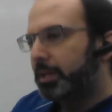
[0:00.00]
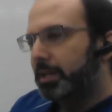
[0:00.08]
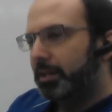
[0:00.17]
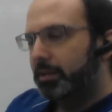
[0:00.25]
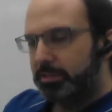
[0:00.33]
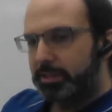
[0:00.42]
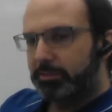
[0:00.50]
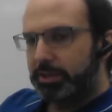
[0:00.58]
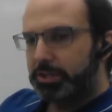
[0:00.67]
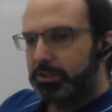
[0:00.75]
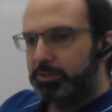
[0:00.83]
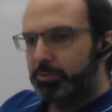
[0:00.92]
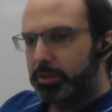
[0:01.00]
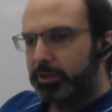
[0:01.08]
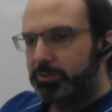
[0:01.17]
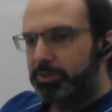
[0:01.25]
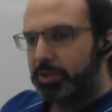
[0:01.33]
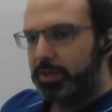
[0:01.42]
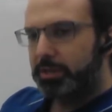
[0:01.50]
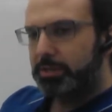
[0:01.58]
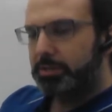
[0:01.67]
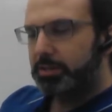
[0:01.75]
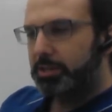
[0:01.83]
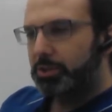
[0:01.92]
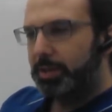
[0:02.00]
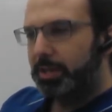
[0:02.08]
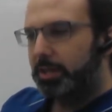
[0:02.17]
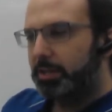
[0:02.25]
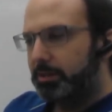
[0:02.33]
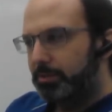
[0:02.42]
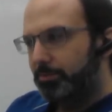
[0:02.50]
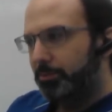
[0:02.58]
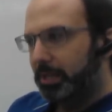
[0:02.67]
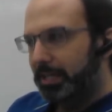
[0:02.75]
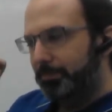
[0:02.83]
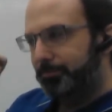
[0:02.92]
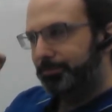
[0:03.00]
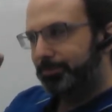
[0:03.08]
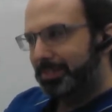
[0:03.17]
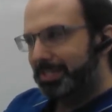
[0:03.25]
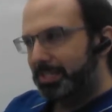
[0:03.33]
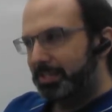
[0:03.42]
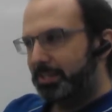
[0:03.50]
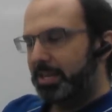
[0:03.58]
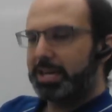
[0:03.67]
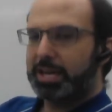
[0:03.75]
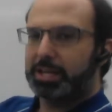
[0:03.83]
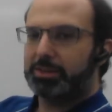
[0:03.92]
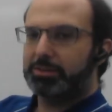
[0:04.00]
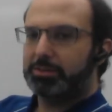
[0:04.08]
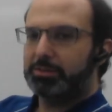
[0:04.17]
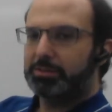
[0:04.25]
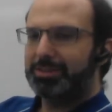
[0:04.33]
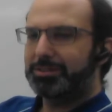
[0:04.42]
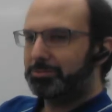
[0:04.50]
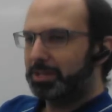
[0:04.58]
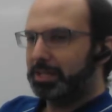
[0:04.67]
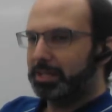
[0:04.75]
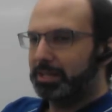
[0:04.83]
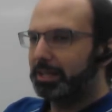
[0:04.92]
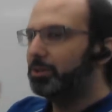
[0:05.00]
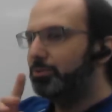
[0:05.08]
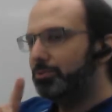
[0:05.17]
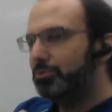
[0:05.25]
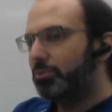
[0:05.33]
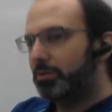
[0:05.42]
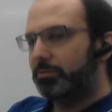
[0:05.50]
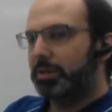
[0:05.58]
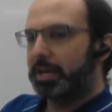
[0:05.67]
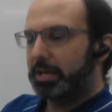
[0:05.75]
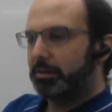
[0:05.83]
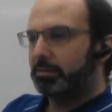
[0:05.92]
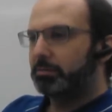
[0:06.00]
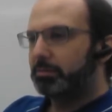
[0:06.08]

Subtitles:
And acceleration is one of those things that you can't really see it. Not really, like you sort of can.